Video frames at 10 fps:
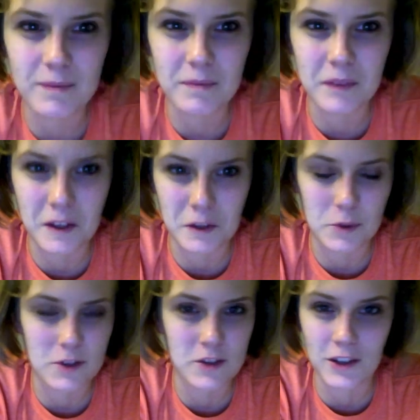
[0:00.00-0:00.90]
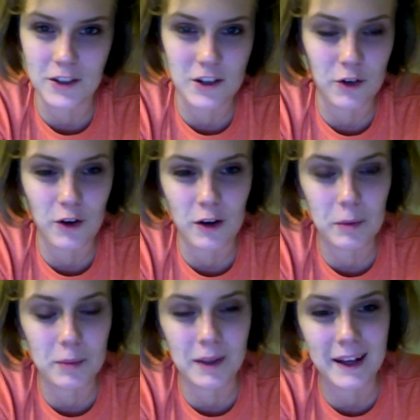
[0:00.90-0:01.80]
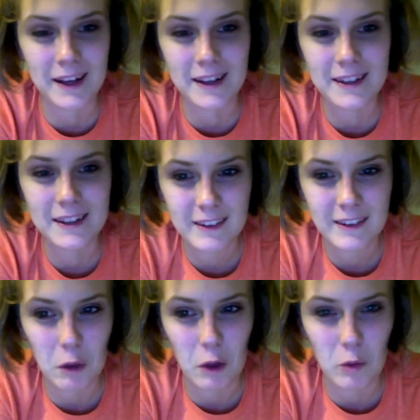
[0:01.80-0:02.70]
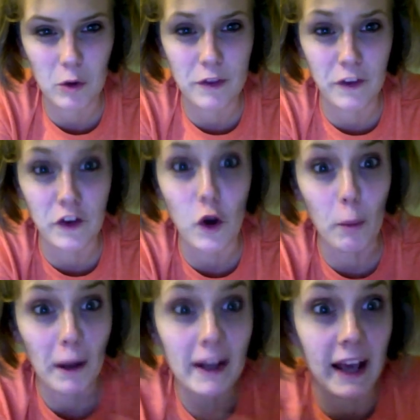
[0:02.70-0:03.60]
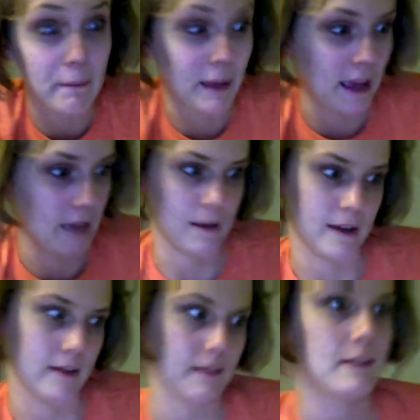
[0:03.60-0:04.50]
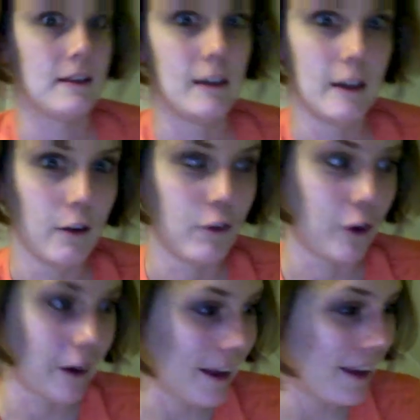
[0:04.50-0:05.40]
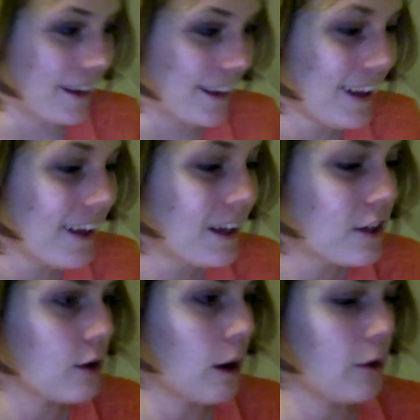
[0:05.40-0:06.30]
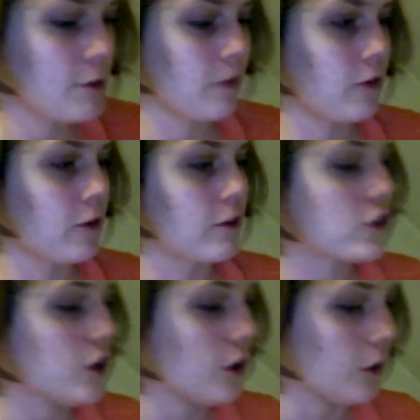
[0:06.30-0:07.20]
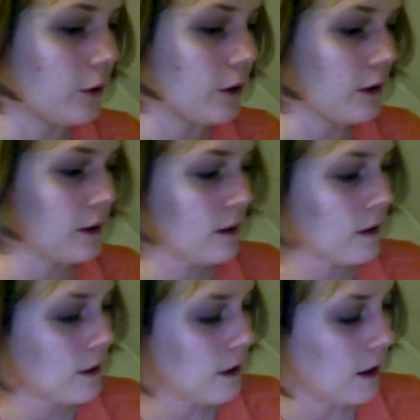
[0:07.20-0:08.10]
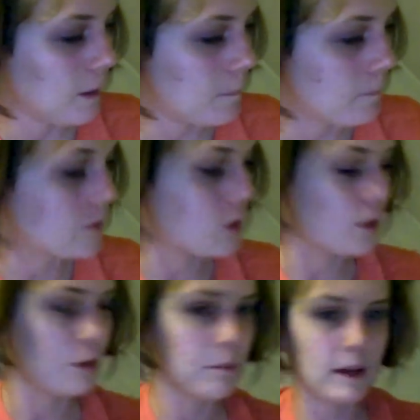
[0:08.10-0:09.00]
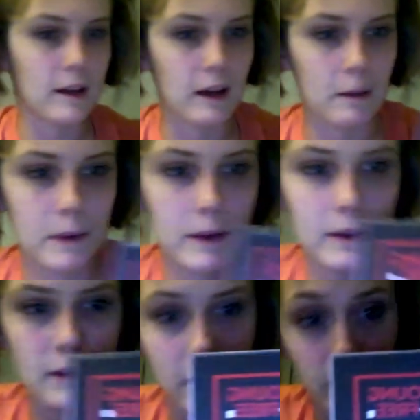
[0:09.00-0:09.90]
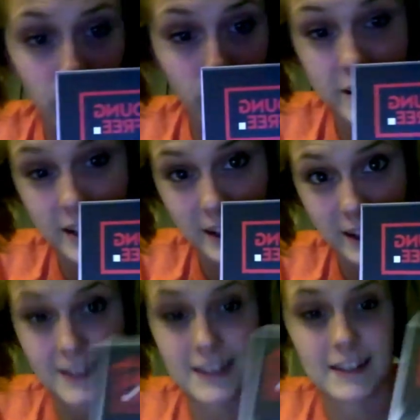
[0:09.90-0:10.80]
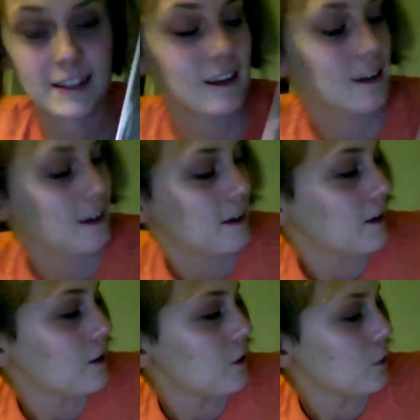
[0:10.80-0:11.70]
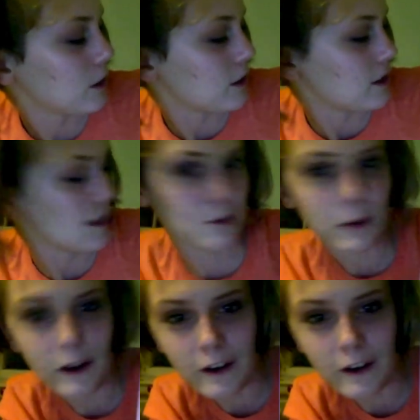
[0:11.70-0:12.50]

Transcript: This was such an incredible play. Well, worth the no money I paid, because freaking two hours before the show, um, you can pick up Young and Free tickets, which is where